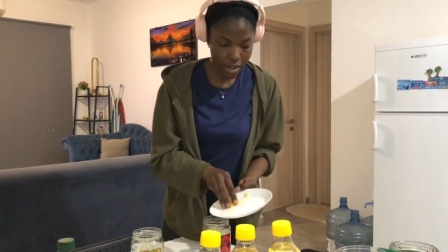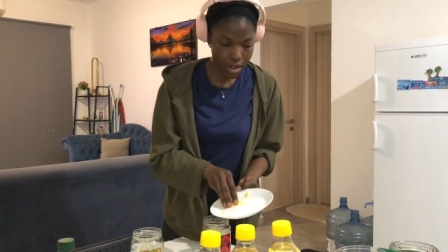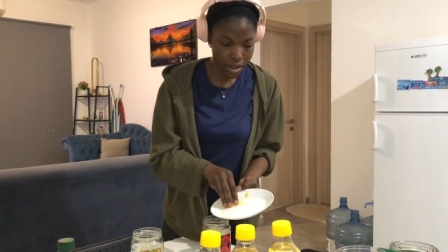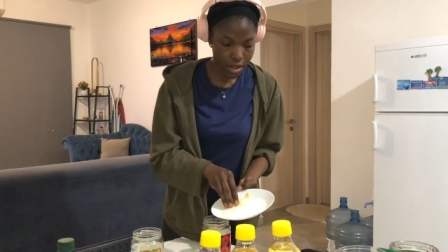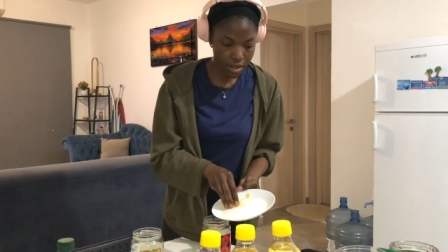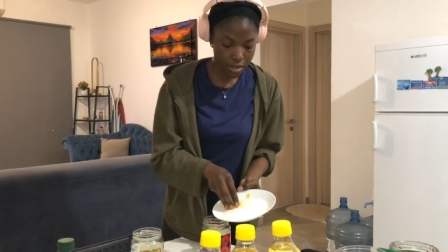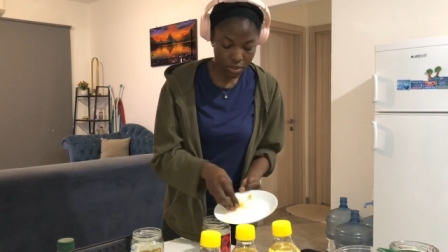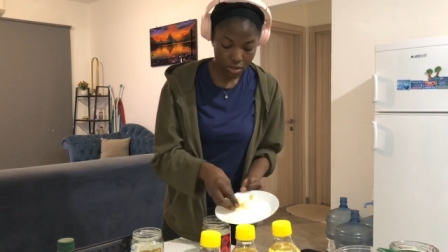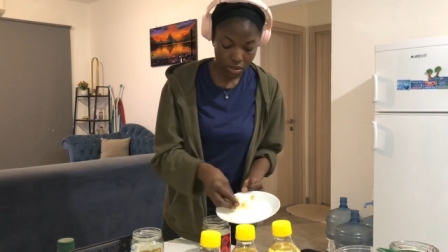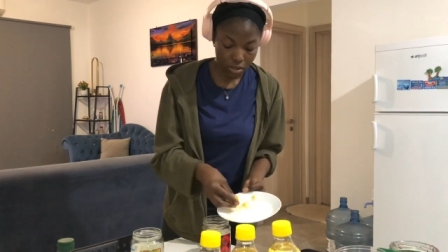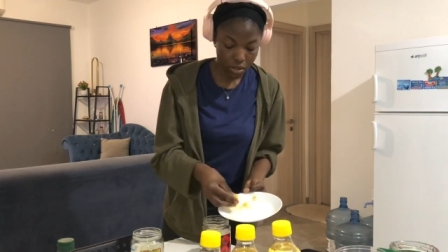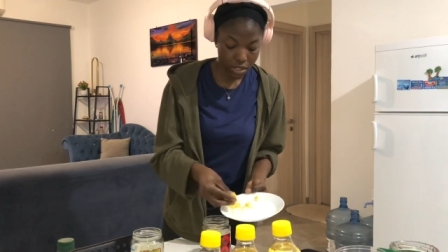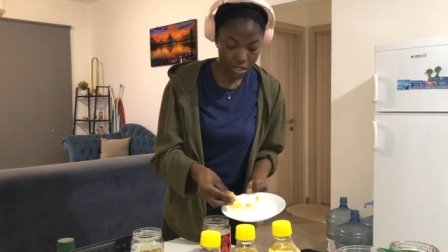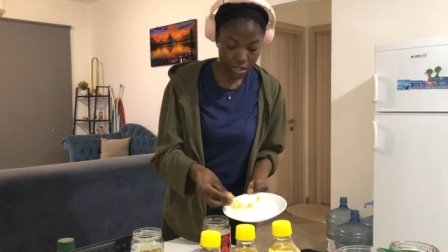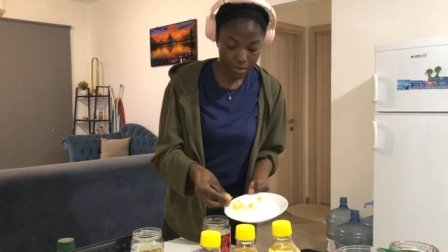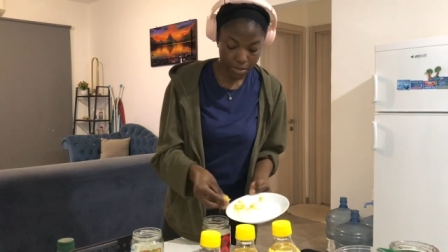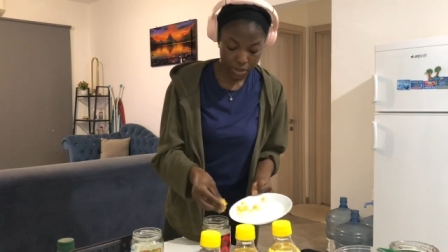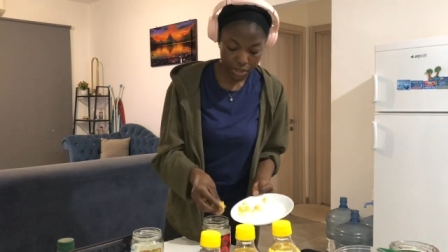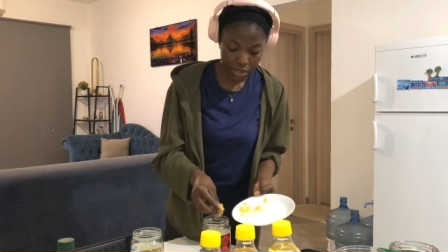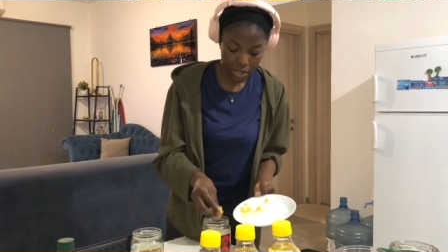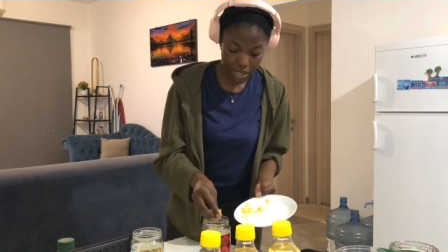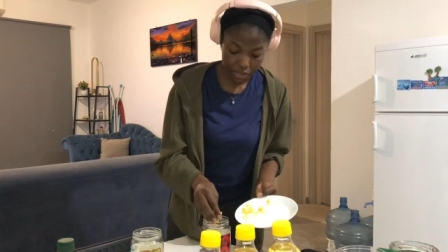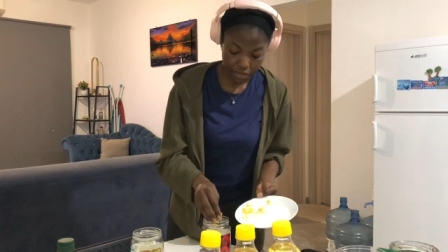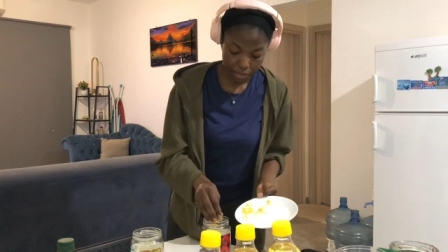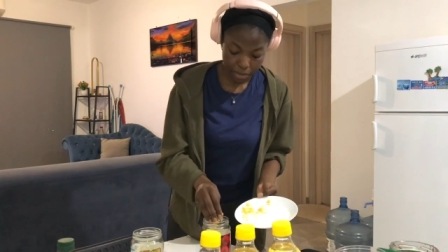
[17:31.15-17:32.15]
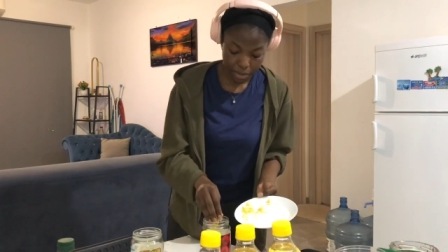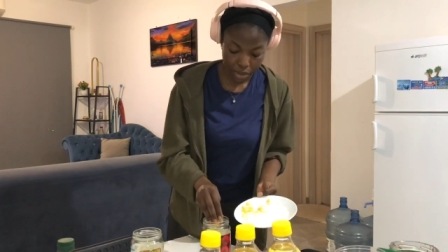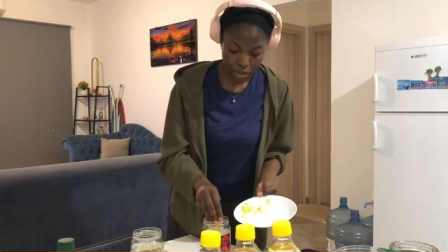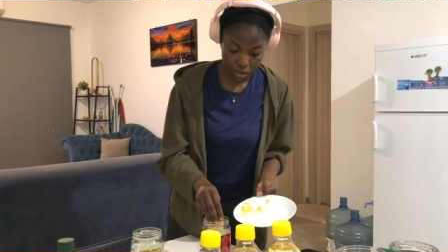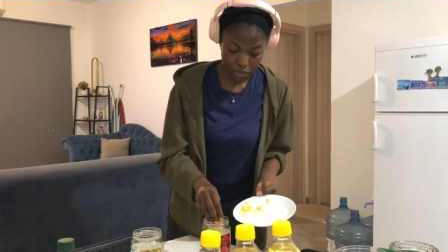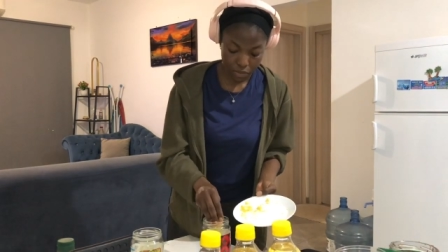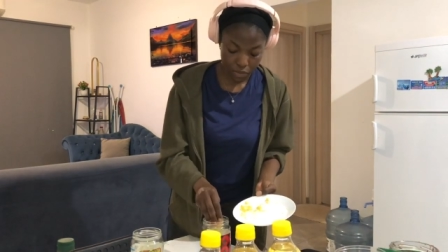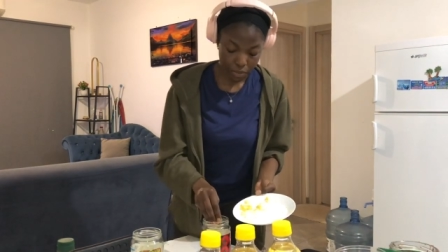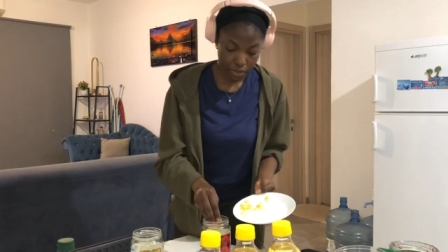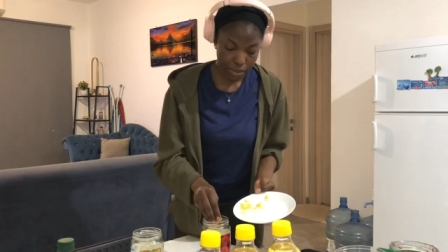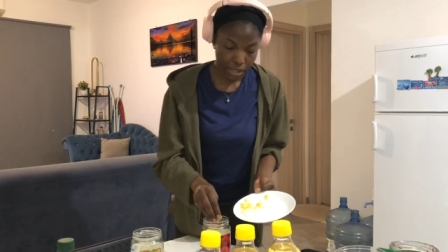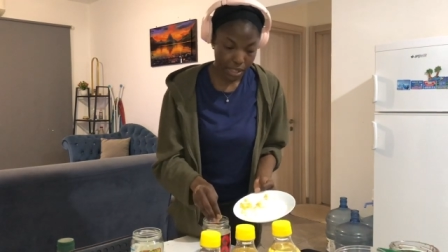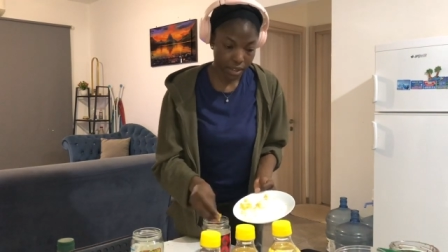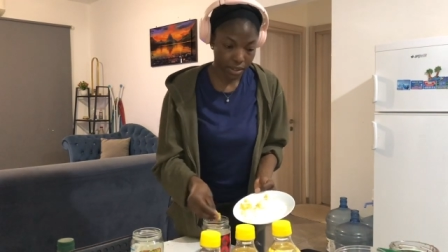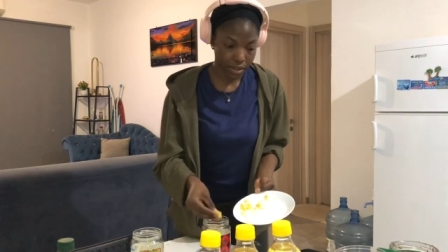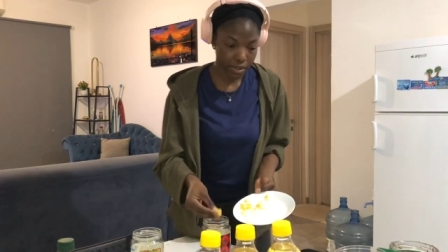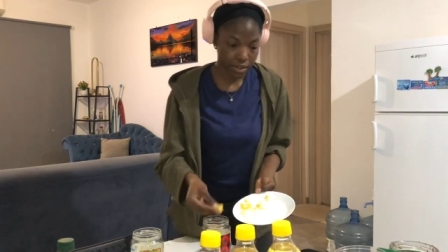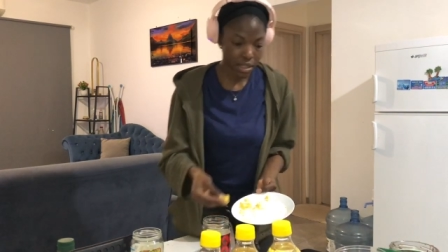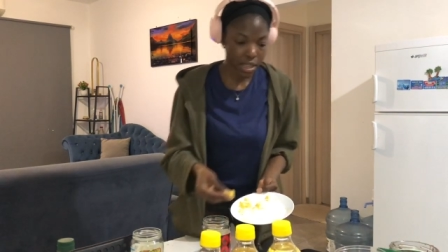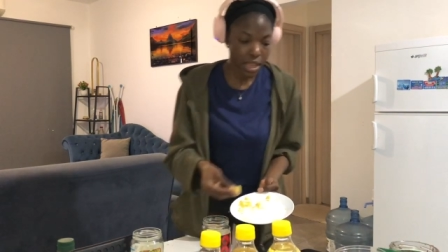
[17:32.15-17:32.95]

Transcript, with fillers: And obviously we could never make it that good.